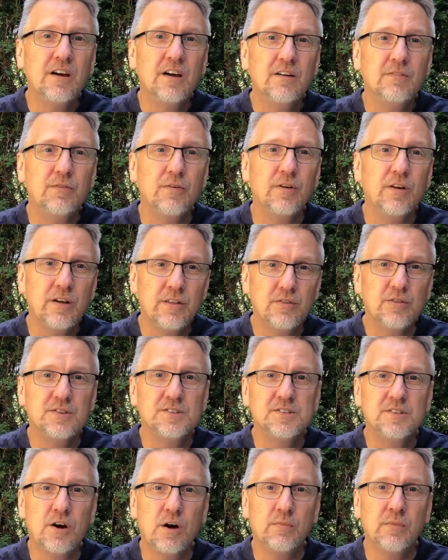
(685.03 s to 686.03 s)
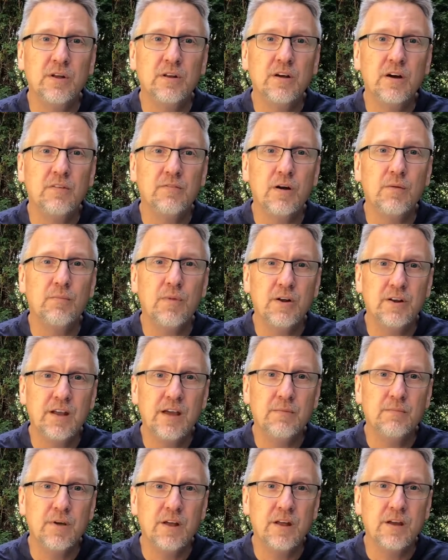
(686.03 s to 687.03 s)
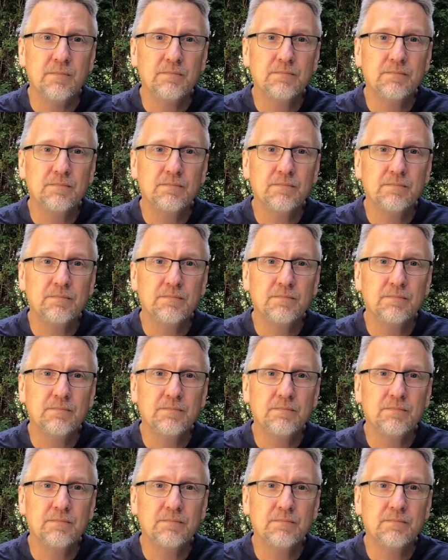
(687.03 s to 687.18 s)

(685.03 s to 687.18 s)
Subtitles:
for another installment of our Monday Minute.